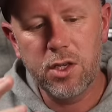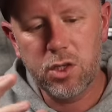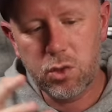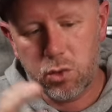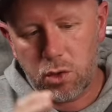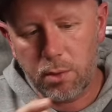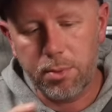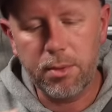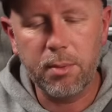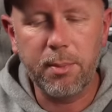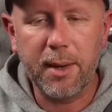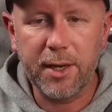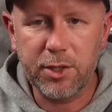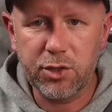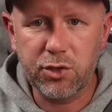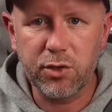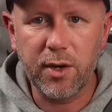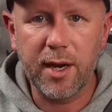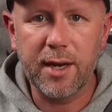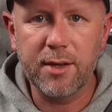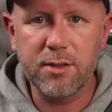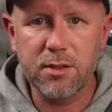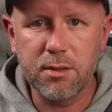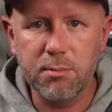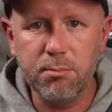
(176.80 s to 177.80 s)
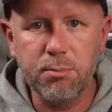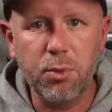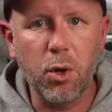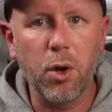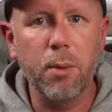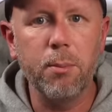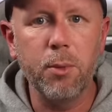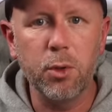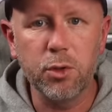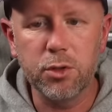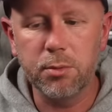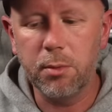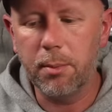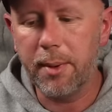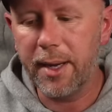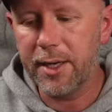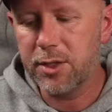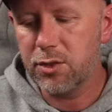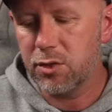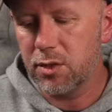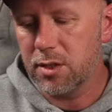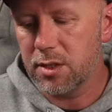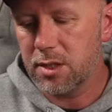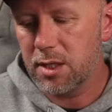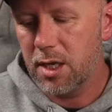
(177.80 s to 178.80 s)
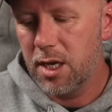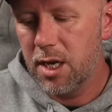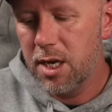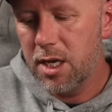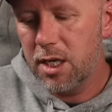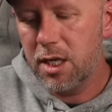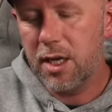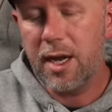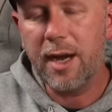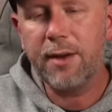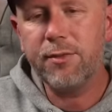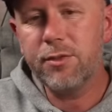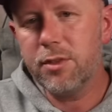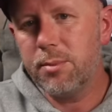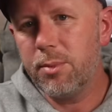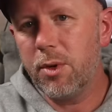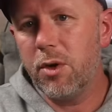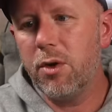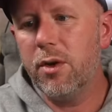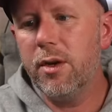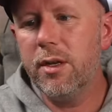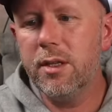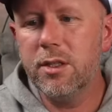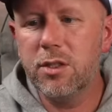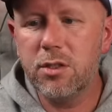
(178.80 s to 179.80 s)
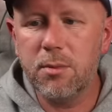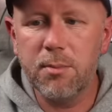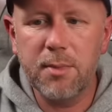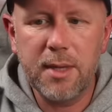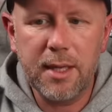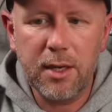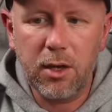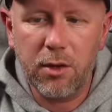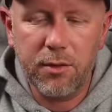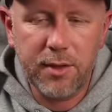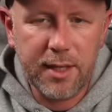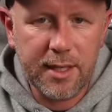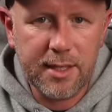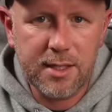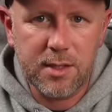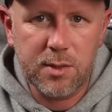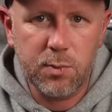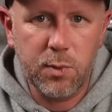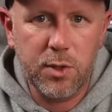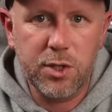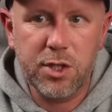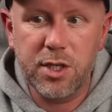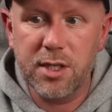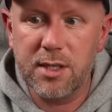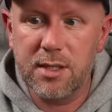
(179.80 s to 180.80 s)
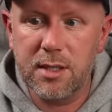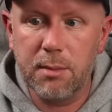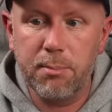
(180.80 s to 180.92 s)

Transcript: swap the battery out and buy multiple batteries. You have to buy something like this, which is